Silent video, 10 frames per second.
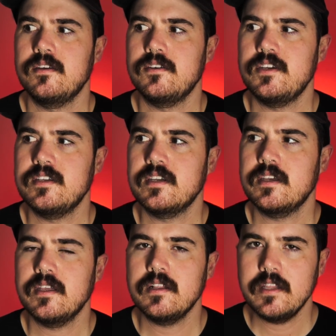She's
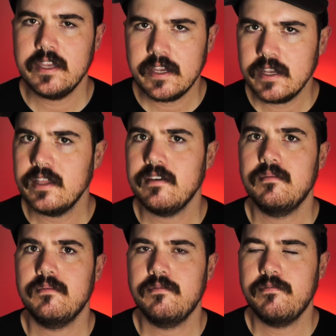
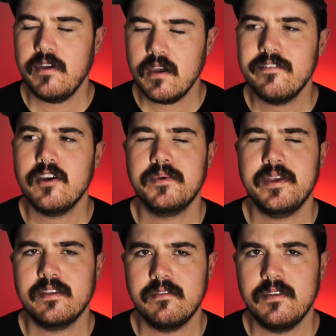clearly very, very
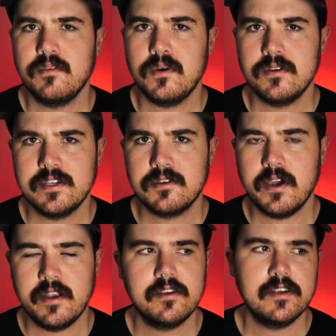protective of this world she's
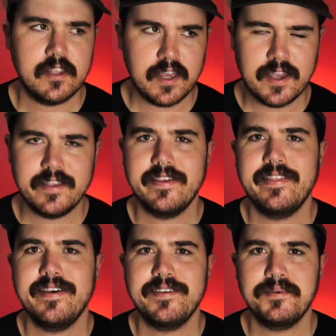created, just like I said
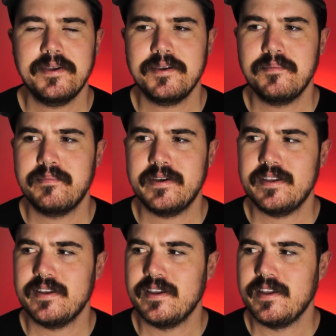last week,
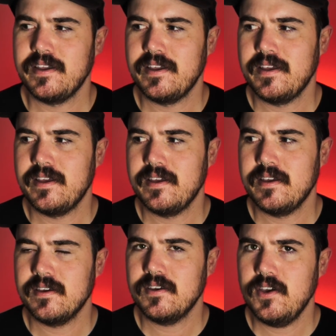but
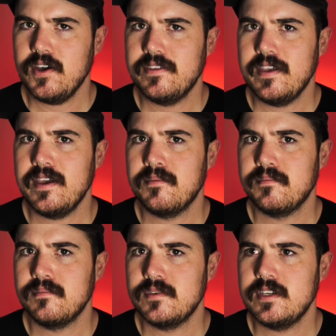goddamn,
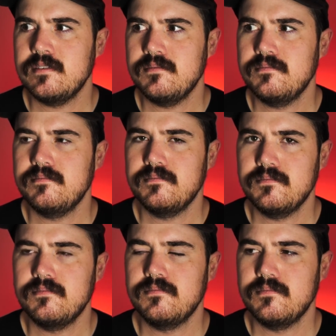she's
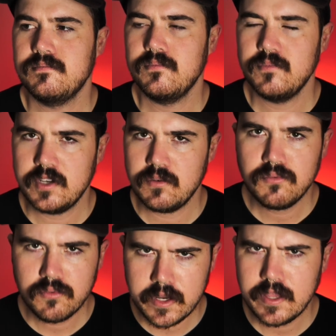she
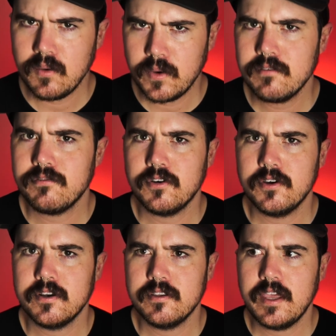really went
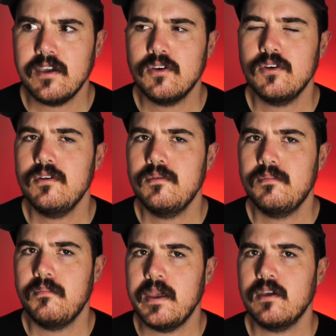for it. They could
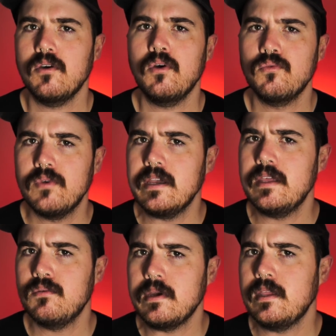make her a
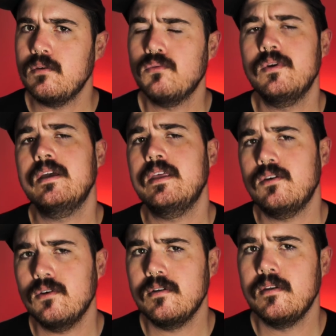really, really, really
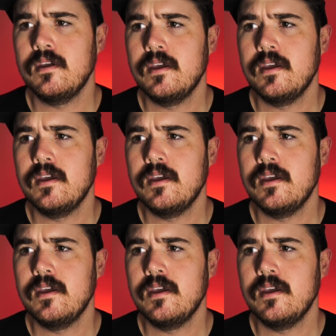good